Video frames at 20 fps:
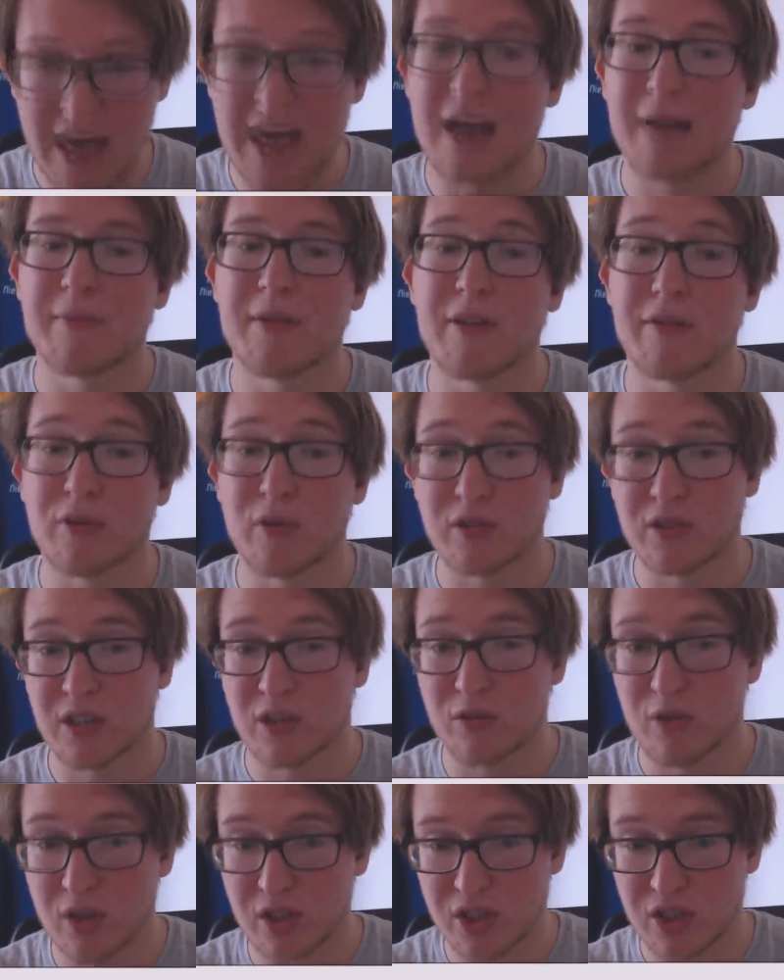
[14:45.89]
NIP, of course,
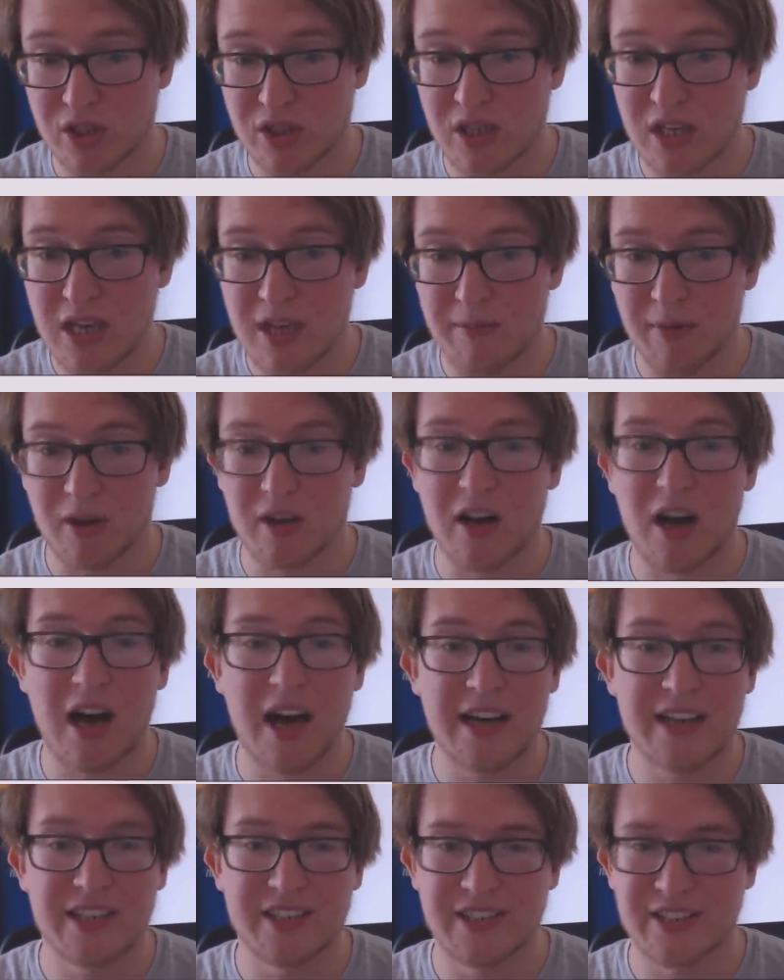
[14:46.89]
are crushed, but
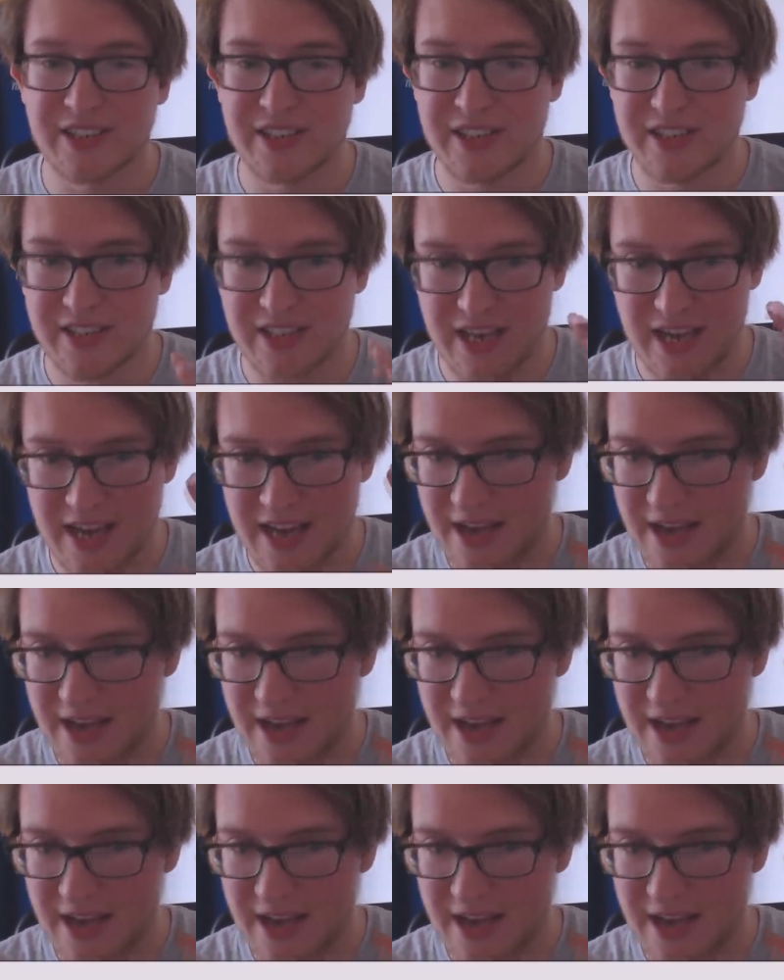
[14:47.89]
Khan is just